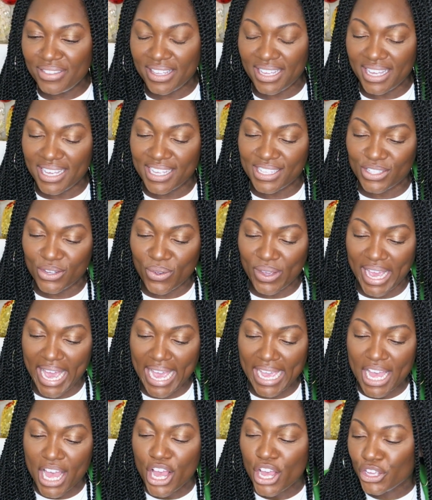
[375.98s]
these.
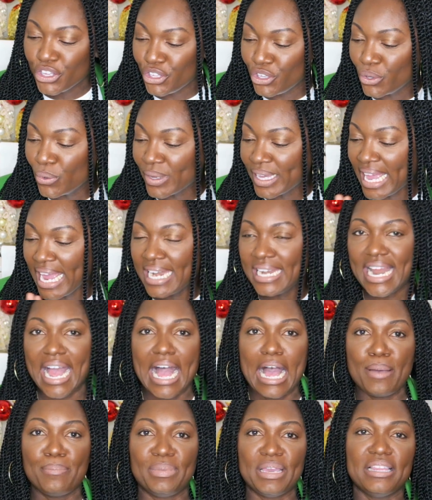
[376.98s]
Okay, you
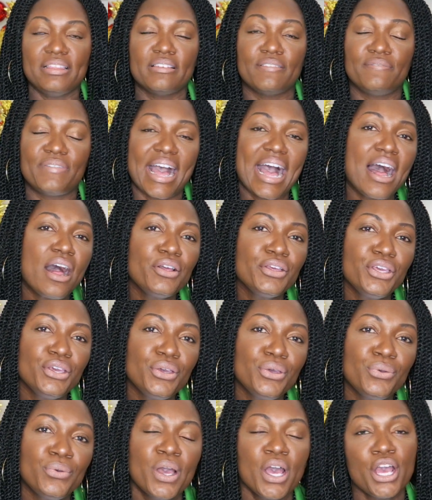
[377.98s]
cannot beat the
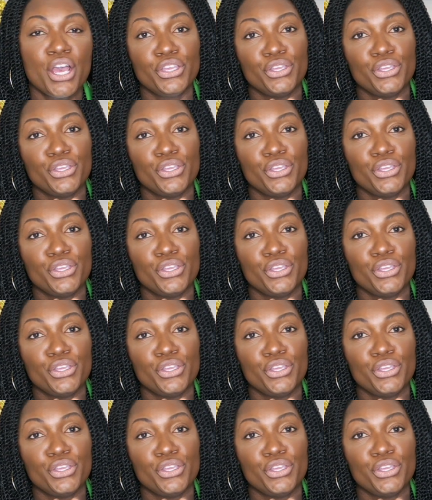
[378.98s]
value,